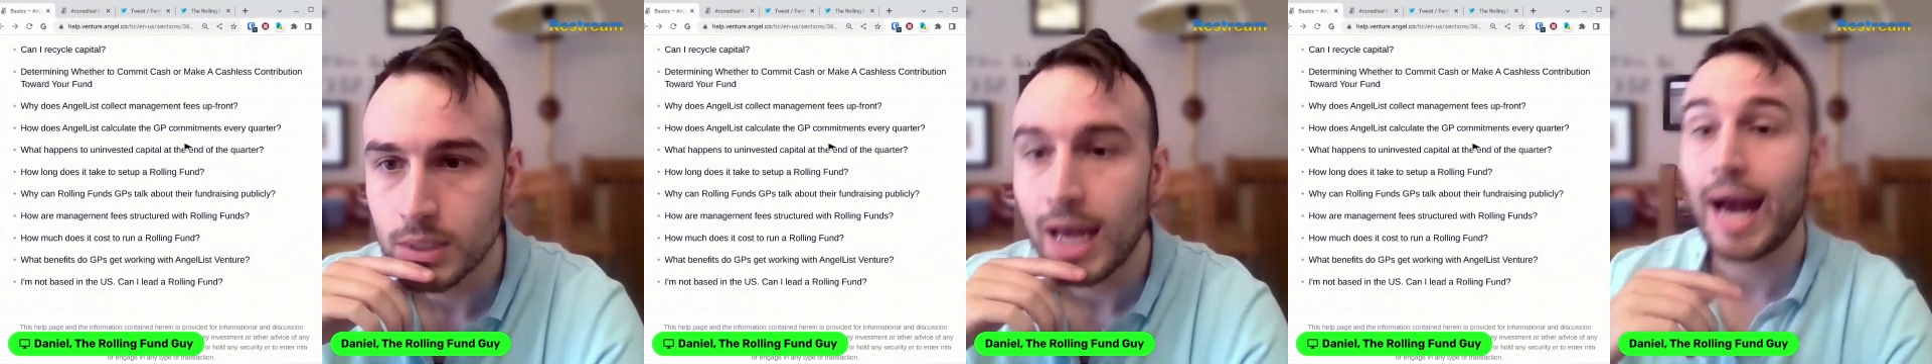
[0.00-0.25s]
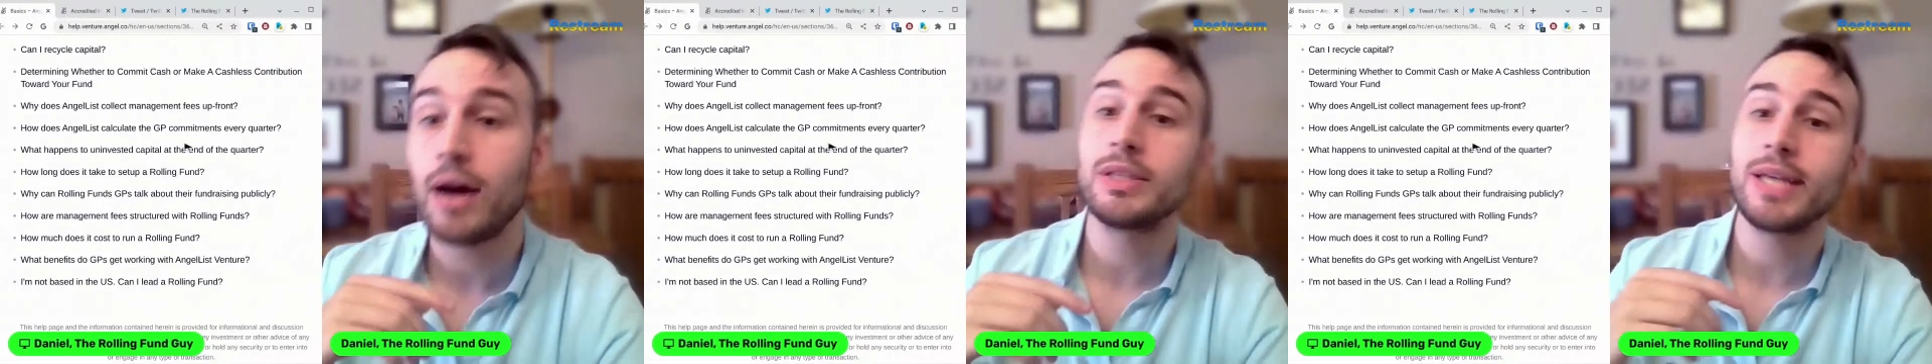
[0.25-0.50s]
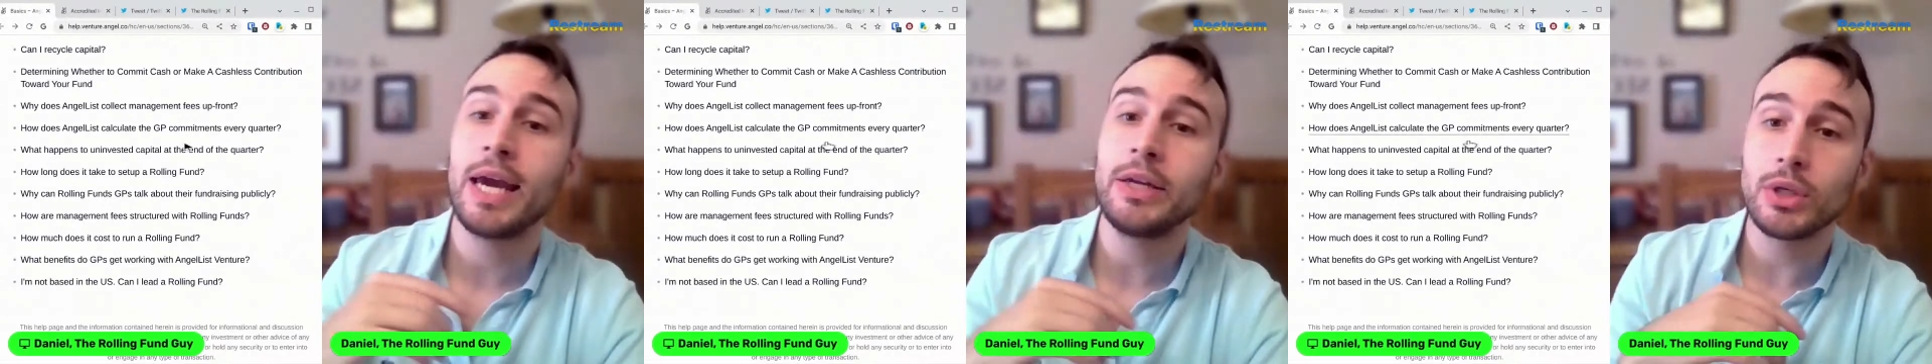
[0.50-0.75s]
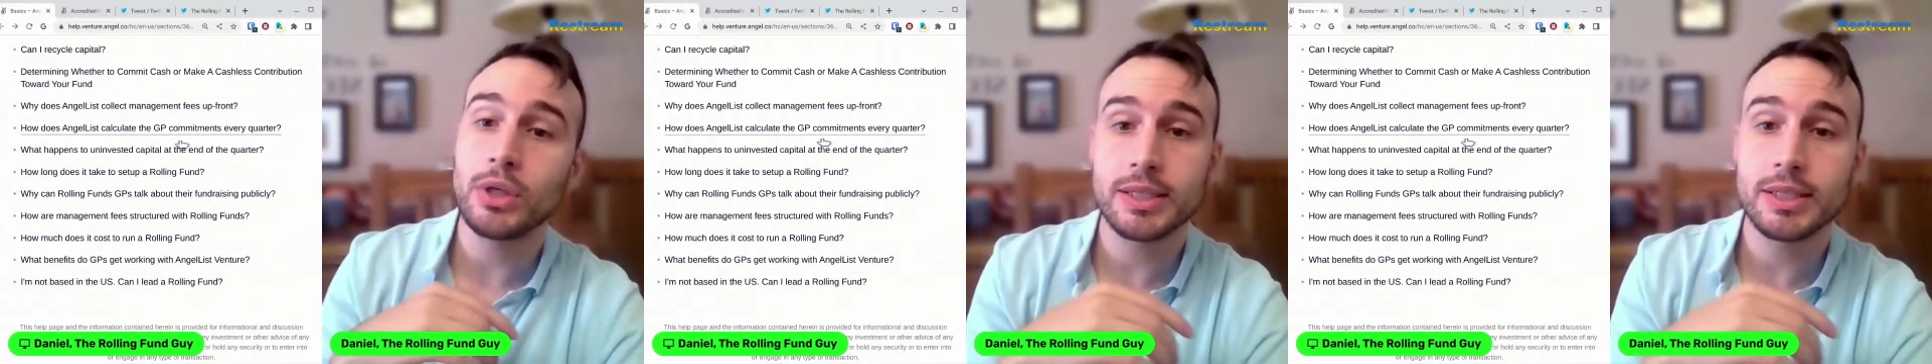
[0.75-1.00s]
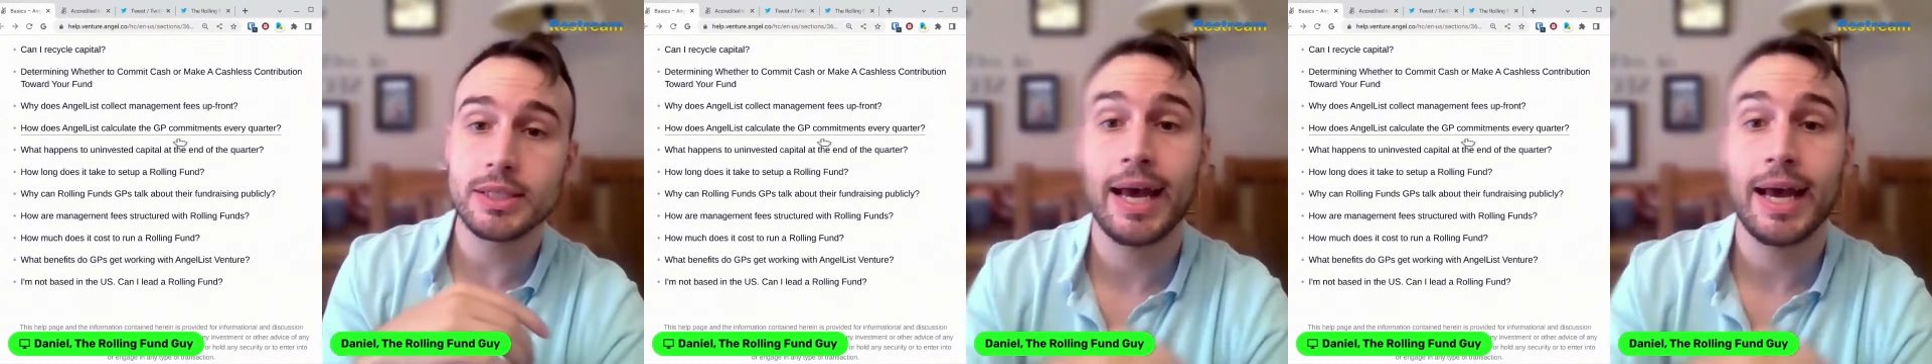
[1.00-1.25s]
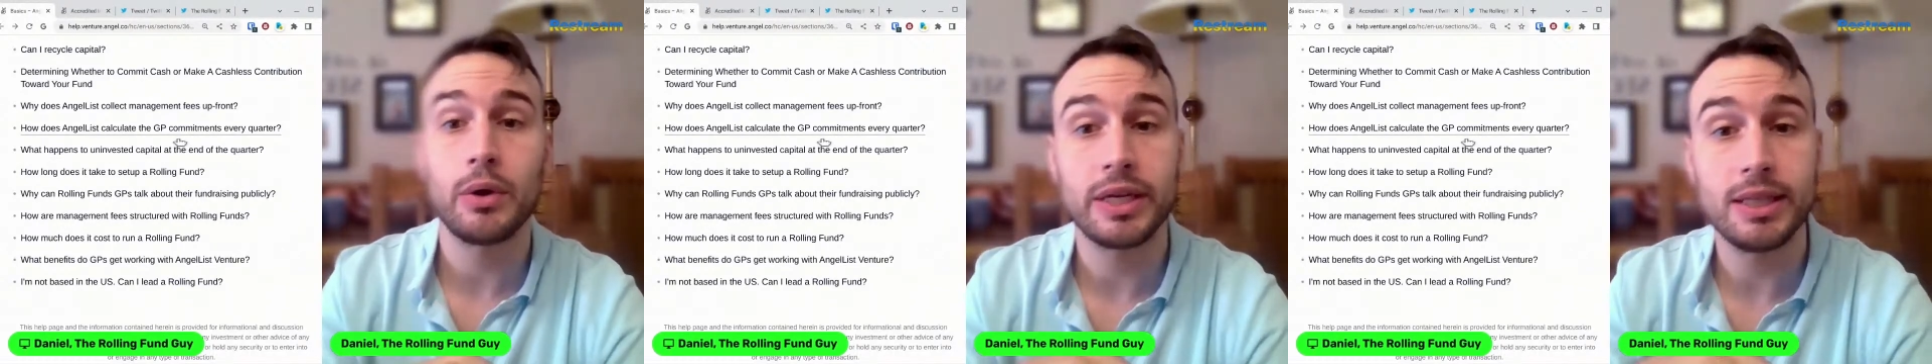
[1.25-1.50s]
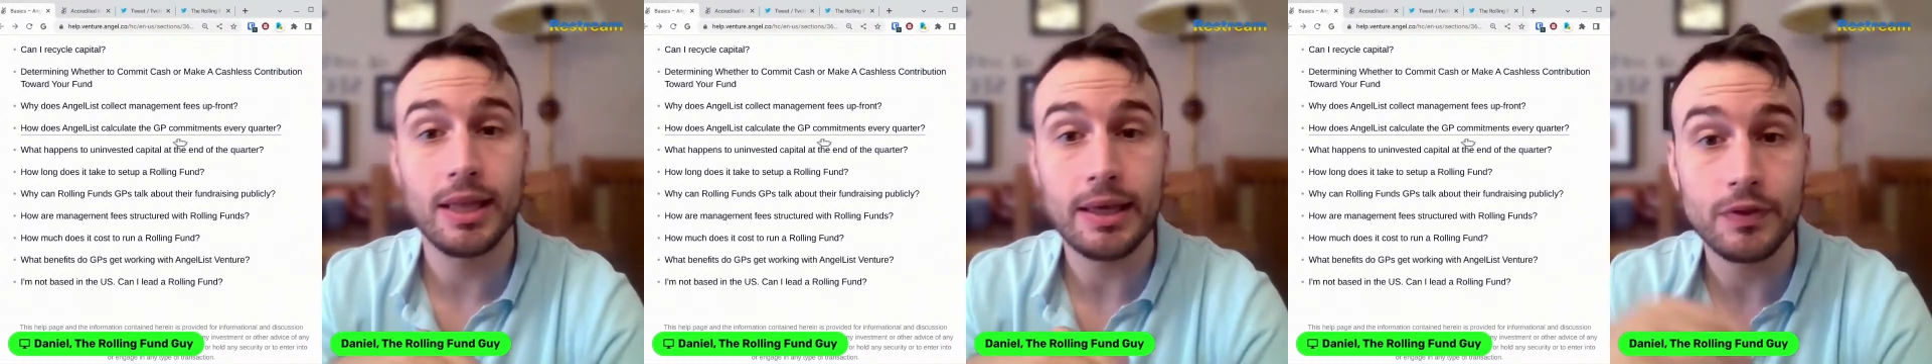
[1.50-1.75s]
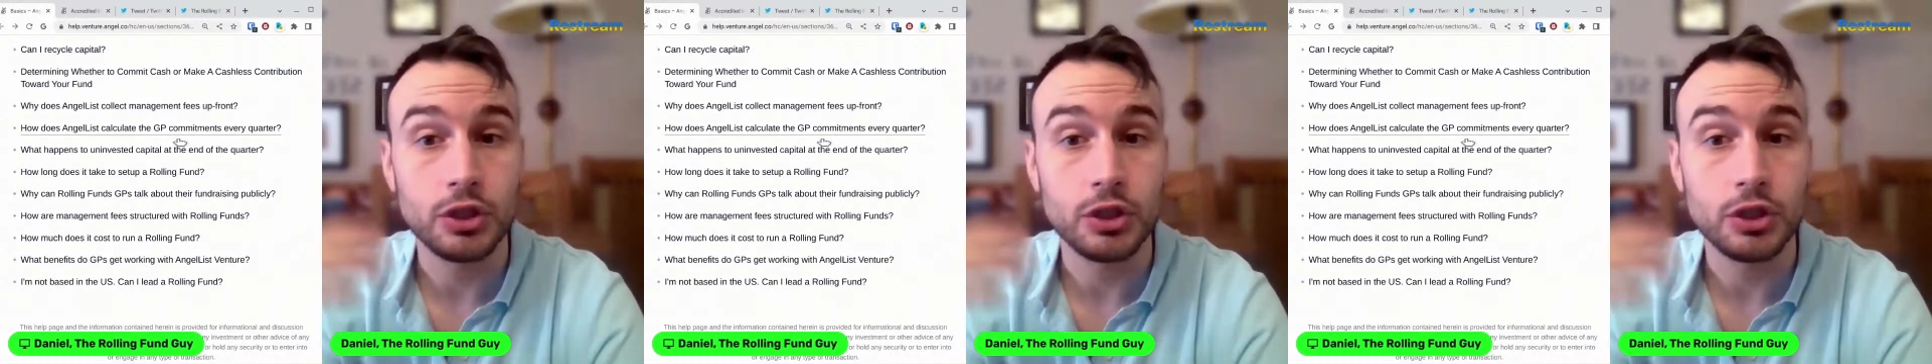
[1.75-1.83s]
How does AngelList calculate the